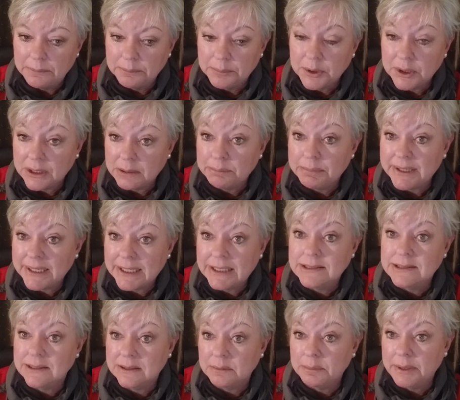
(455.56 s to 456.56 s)
putting
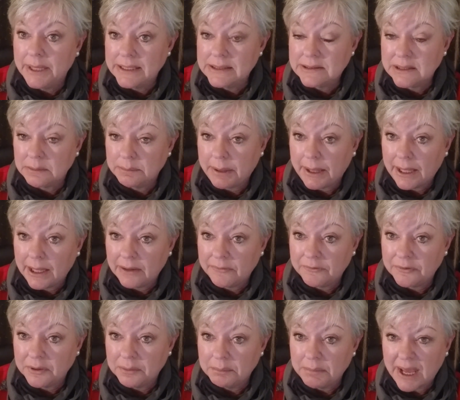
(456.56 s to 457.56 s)
beads in a plastic bag
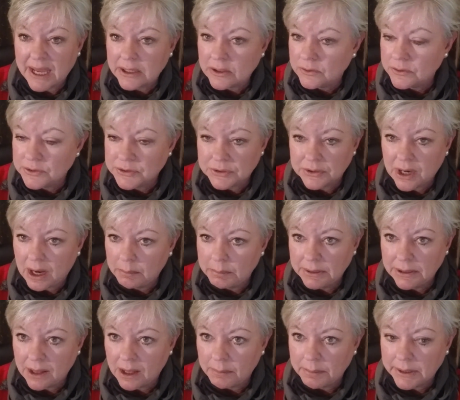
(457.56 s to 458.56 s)
from Michael's or
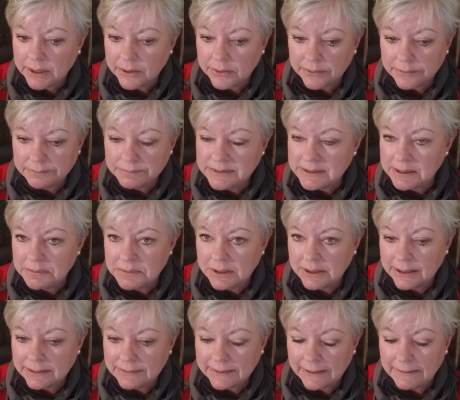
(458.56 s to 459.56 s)
Hobby Lobby or something
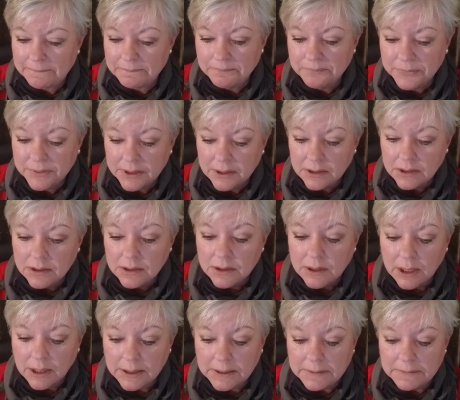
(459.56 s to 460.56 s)
like that.
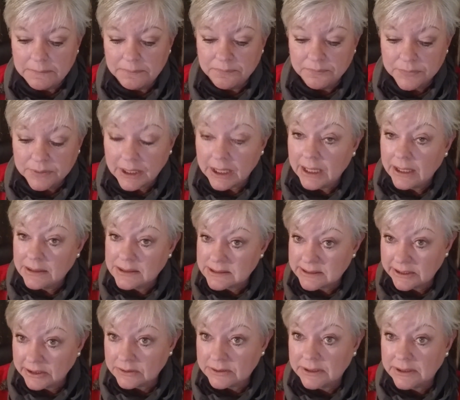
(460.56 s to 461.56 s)
And
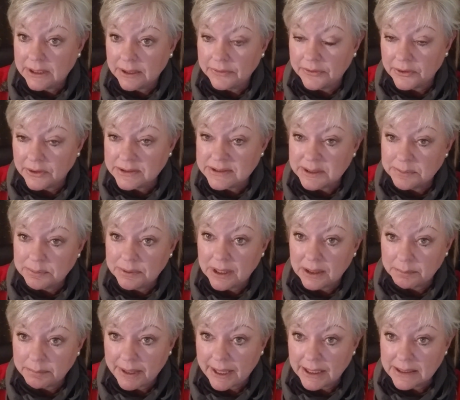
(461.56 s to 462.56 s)
sealed it. They're
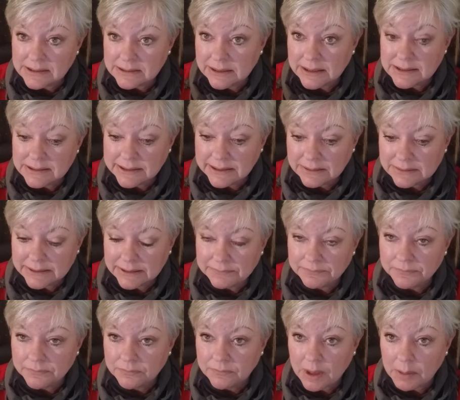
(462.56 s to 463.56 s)
Ziploc bags, and I sealed it.
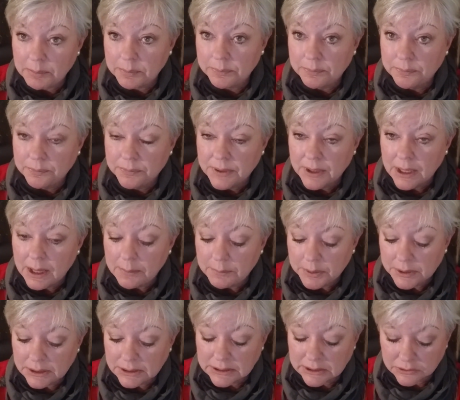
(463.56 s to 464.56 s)

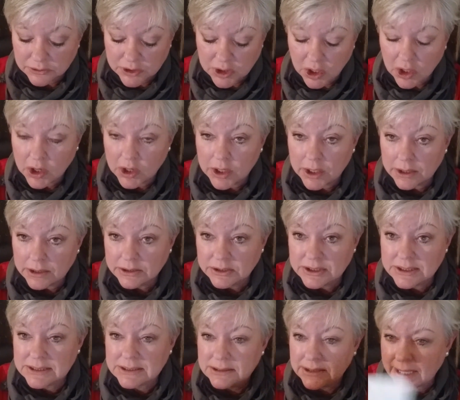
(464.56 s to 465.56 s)
Put a little card
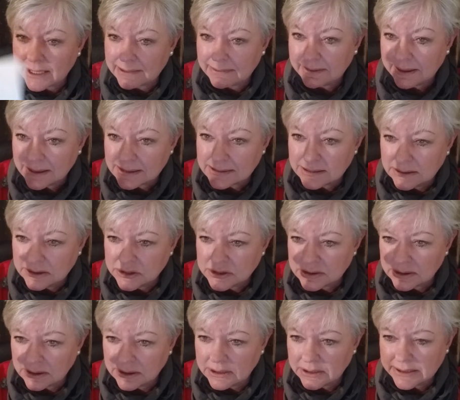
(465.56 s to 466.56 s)
just like this, so
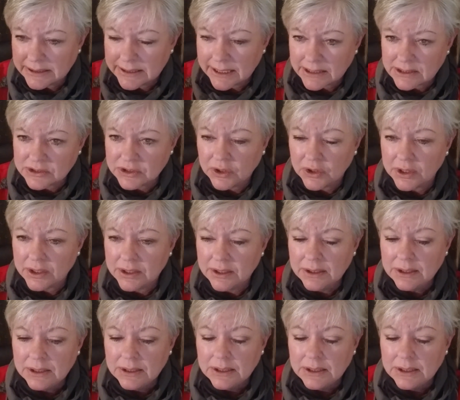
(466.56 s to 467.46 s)
just a little index card